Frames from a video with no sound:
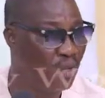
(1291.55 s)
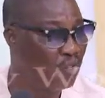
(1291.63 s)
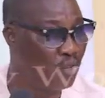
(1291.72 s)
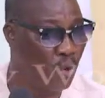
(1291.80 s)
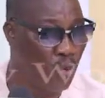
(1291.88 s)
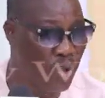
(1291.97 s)

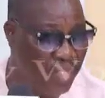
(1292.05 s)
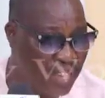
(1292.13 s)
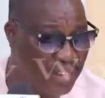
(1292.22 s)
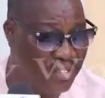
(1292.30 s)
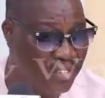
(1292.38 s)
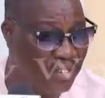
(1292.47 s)
So with
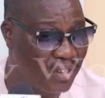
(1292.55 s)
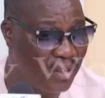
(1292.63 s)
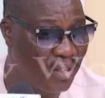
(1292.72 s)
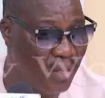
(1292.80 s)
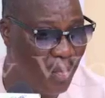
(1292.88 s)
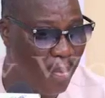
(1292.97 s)
this,
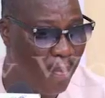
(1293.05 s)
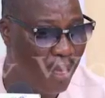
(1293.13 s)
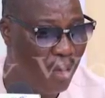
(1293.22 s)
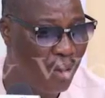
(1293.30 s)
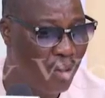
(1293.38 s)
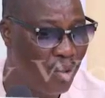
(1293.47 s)

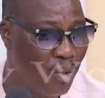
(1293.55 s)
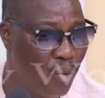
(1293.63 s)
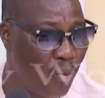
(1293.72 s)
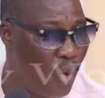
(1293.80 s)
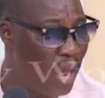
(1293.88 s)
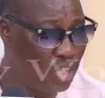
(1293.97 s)

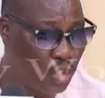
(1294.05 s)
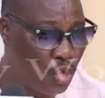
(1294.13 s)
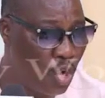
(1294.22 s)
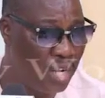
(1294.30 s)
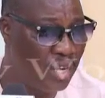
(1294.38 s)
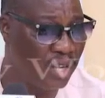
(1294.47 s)
we are
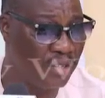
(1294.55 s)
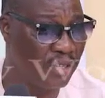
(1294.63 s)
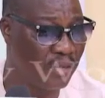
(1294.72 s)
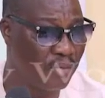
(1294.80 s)
sure that